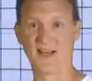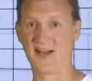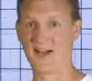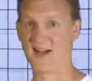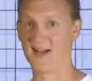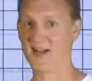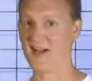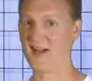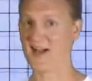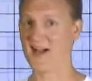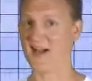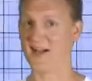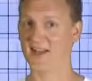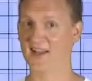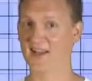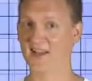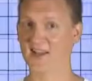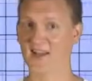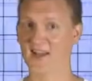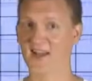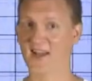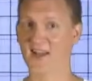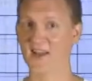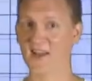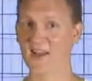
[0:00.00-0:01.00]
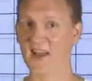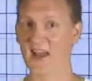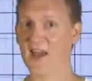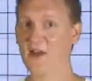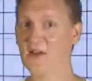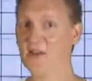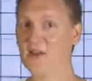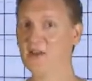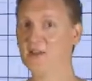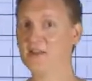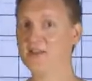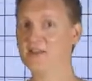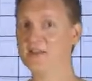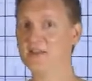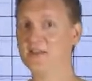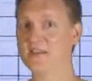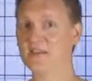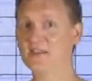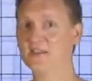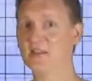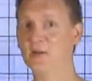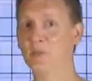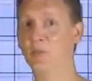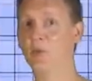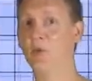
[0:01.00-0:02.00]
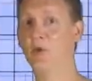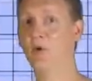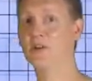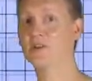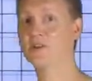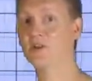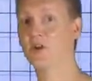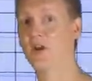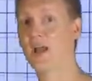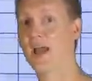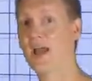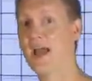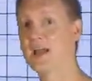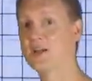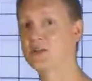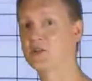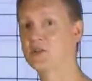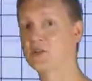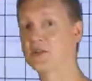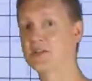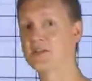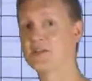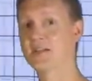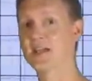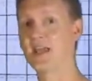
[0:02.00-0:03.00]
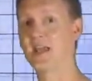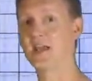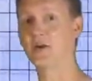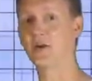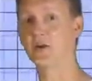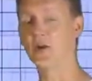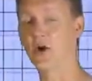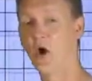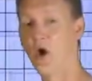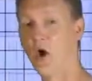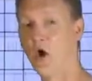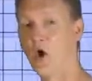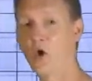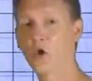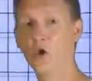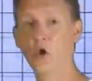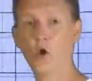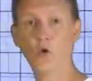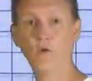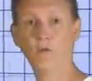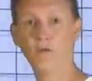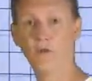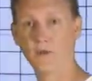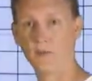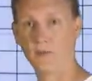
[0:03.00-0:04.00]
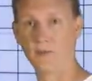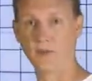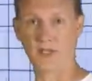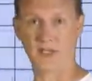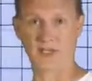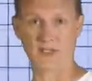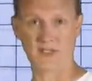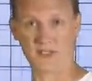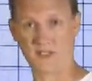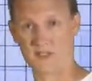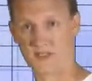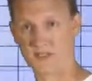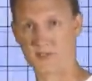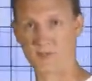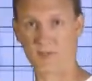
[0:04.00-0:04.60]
Aha! Now you can see that the points are actually scattered all over the place in